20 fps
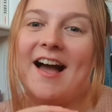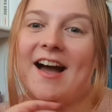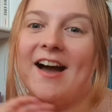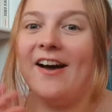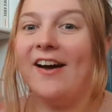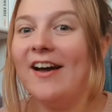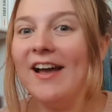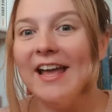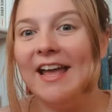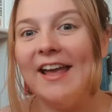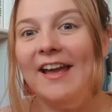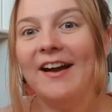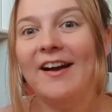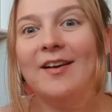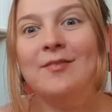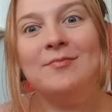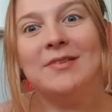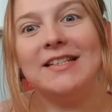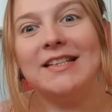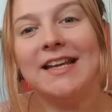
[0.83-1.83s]
Hi,
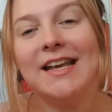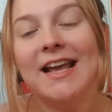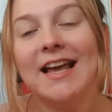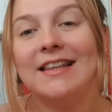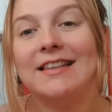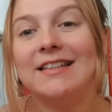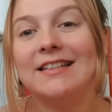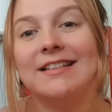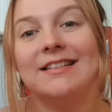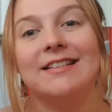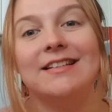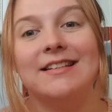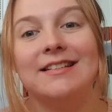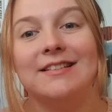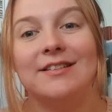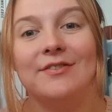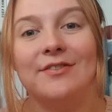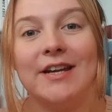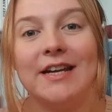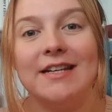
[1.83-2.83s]
I'm Lizzie and this is
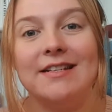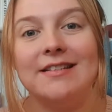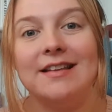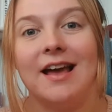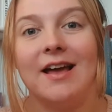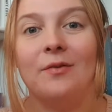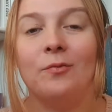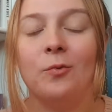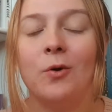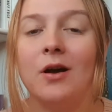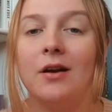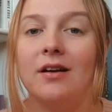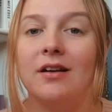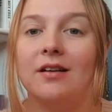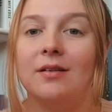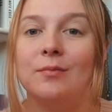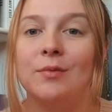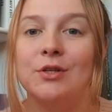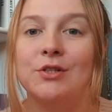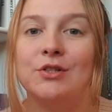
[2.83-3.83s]
Lizzie Reads and
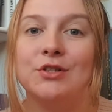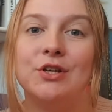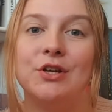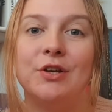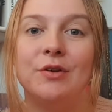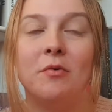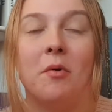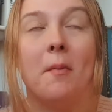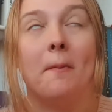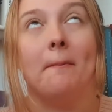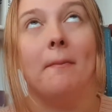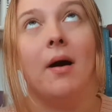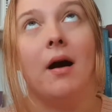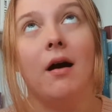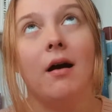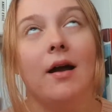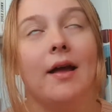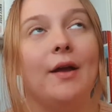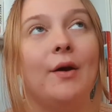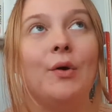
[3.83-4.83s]
welcome to
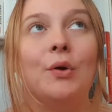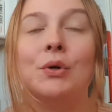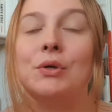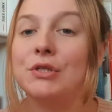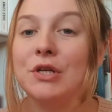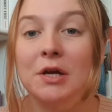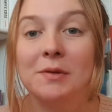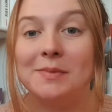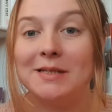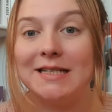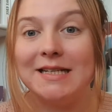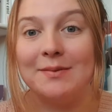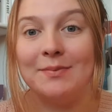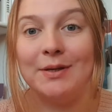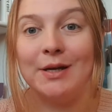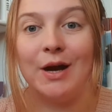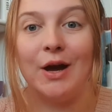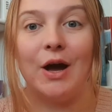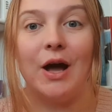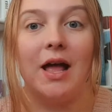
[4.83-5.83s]
my October
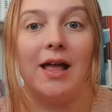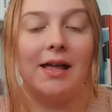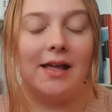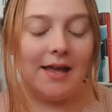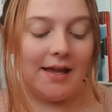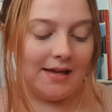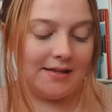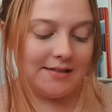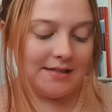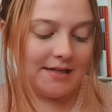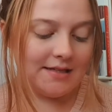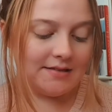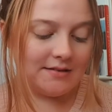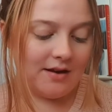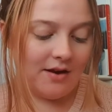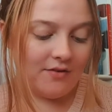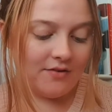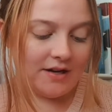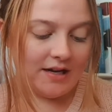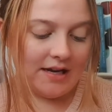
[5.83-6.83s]
TBR. It is
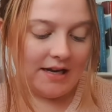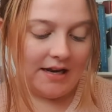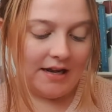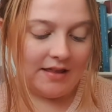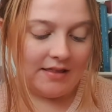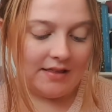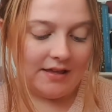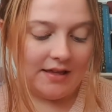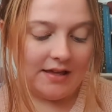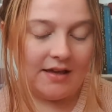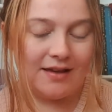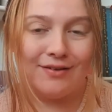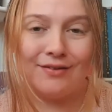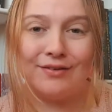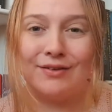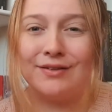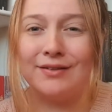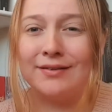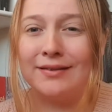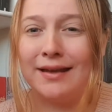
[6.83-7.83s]
currently the
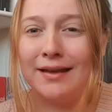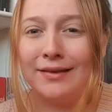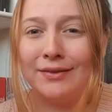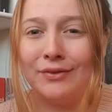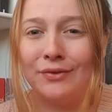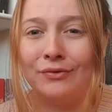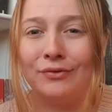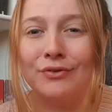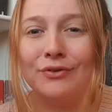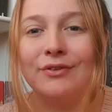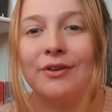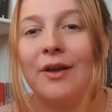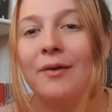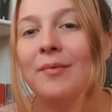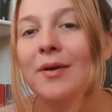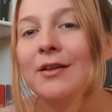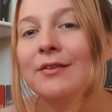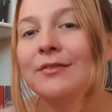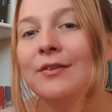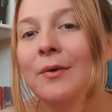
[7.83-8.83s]
6th of
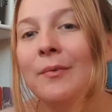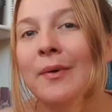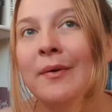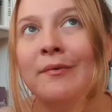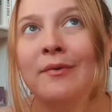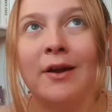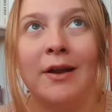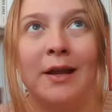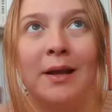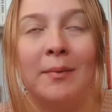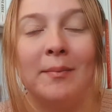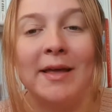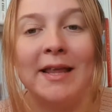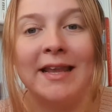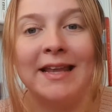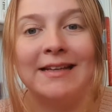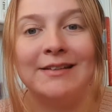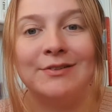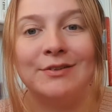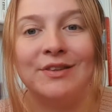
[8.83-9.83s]
October, so we're running a bit
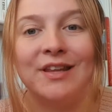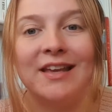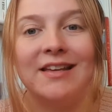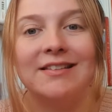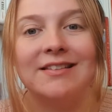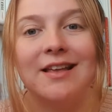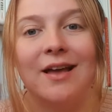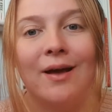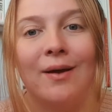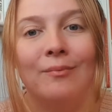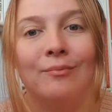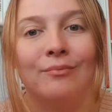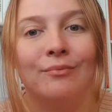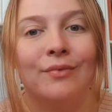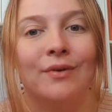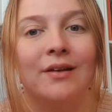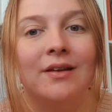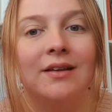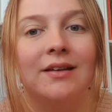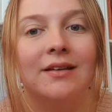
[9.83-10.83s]
late on this.
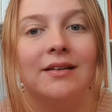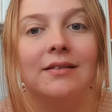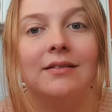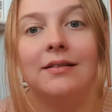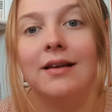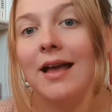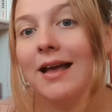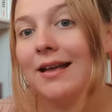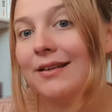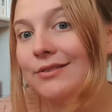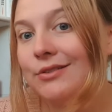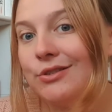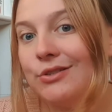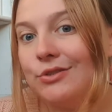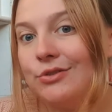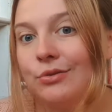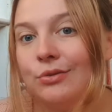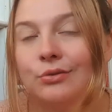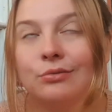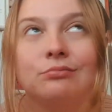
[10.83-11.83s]
As
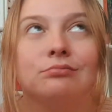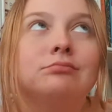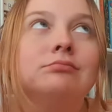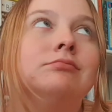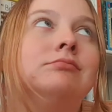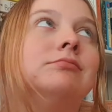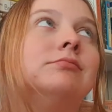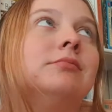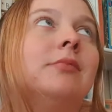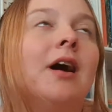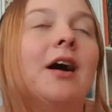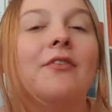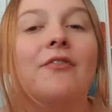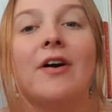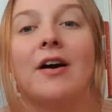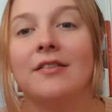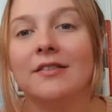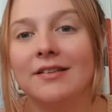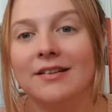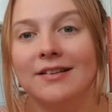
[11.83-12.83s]
usual, I
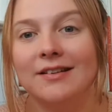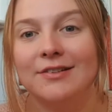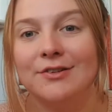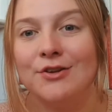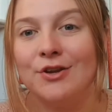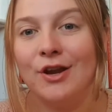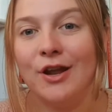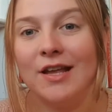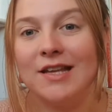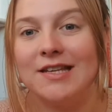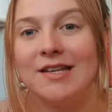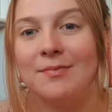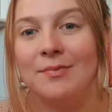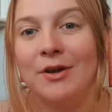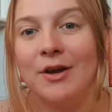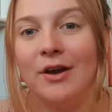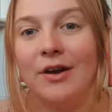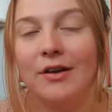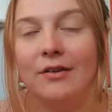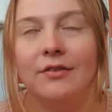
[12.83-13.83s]
found a July
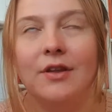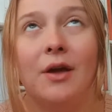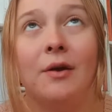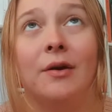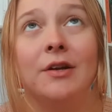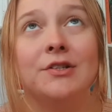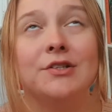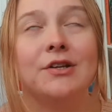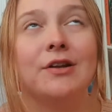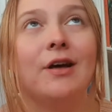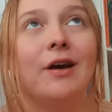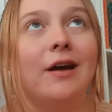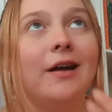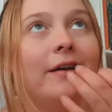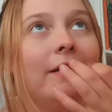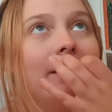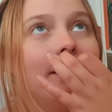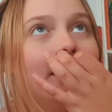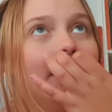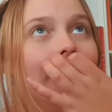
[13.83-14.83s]
TBR, no, a July
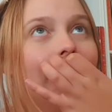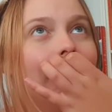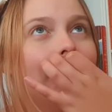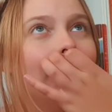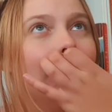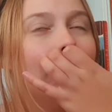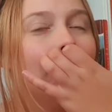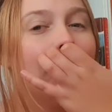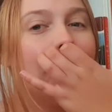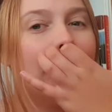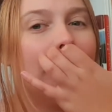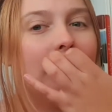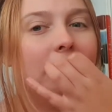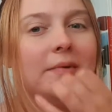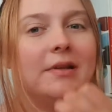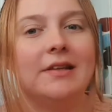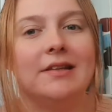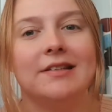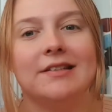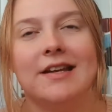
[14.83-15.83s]
wrap-up
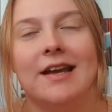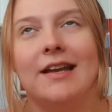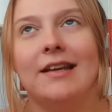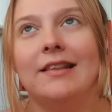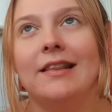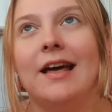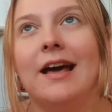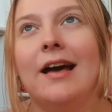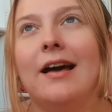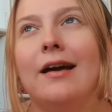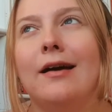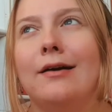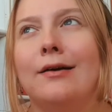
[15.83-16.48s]
the other day that